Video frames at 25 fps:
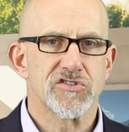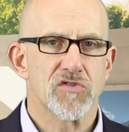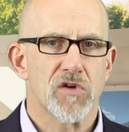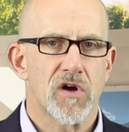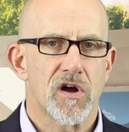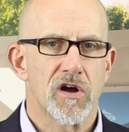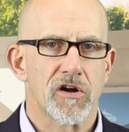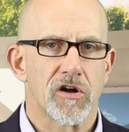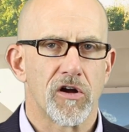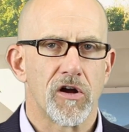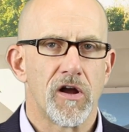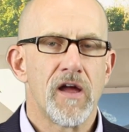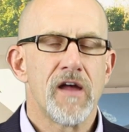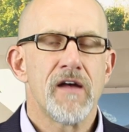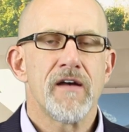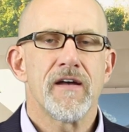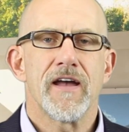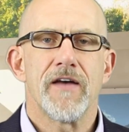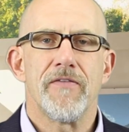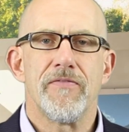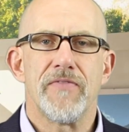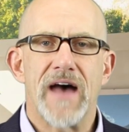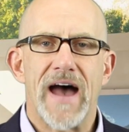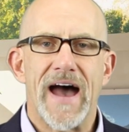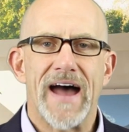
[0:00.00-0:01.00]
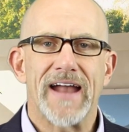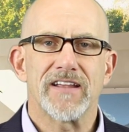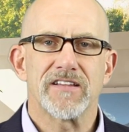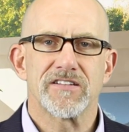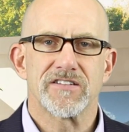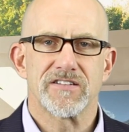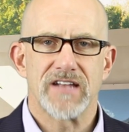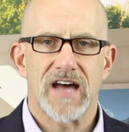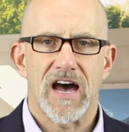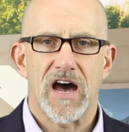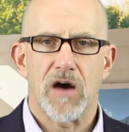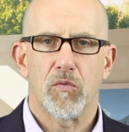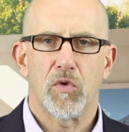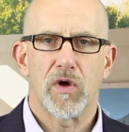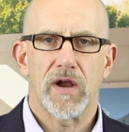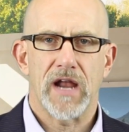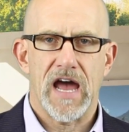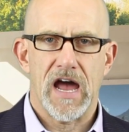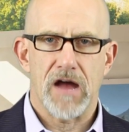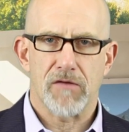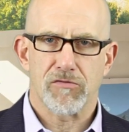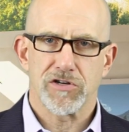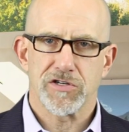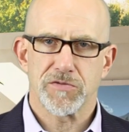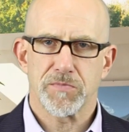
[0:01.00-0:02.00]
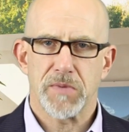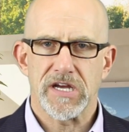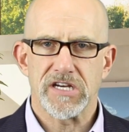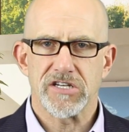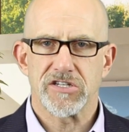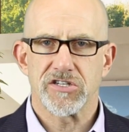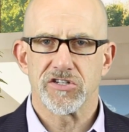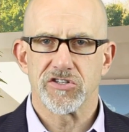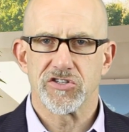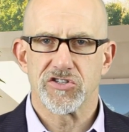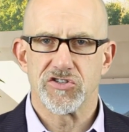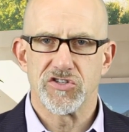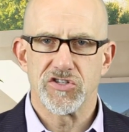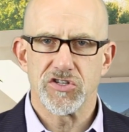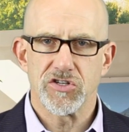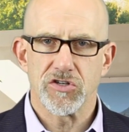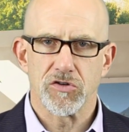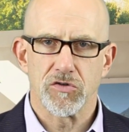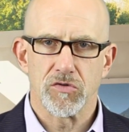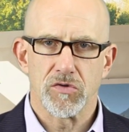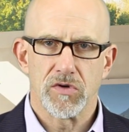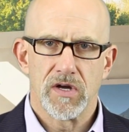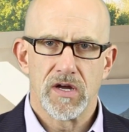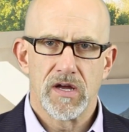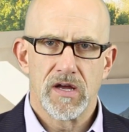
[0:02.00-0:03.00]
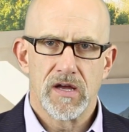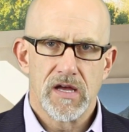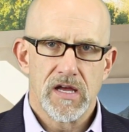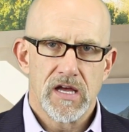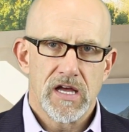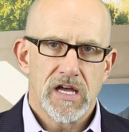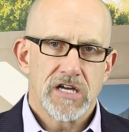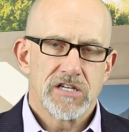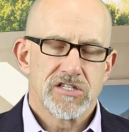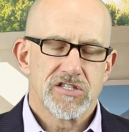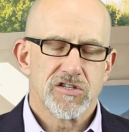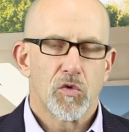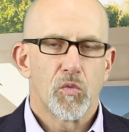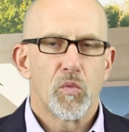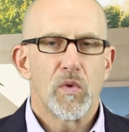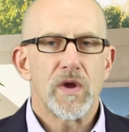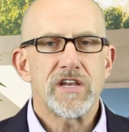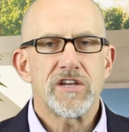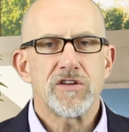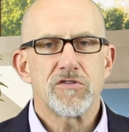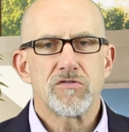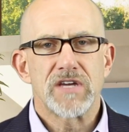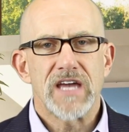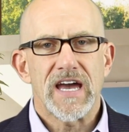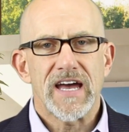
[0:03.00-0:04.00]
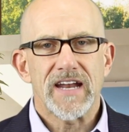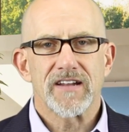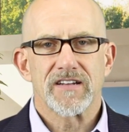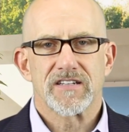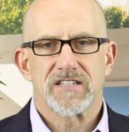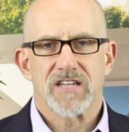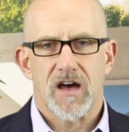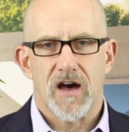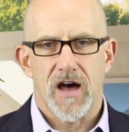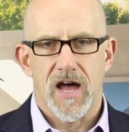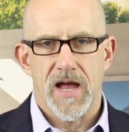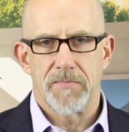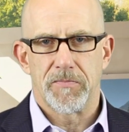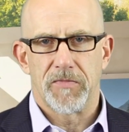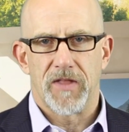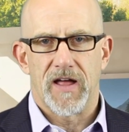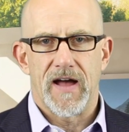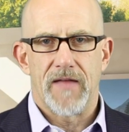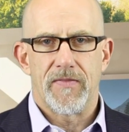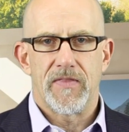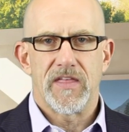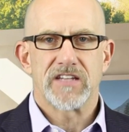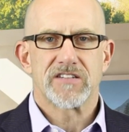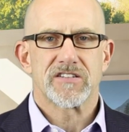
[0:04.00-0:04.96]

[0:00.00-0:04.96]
stronger. And that is not what average patients do. So when you get a timeline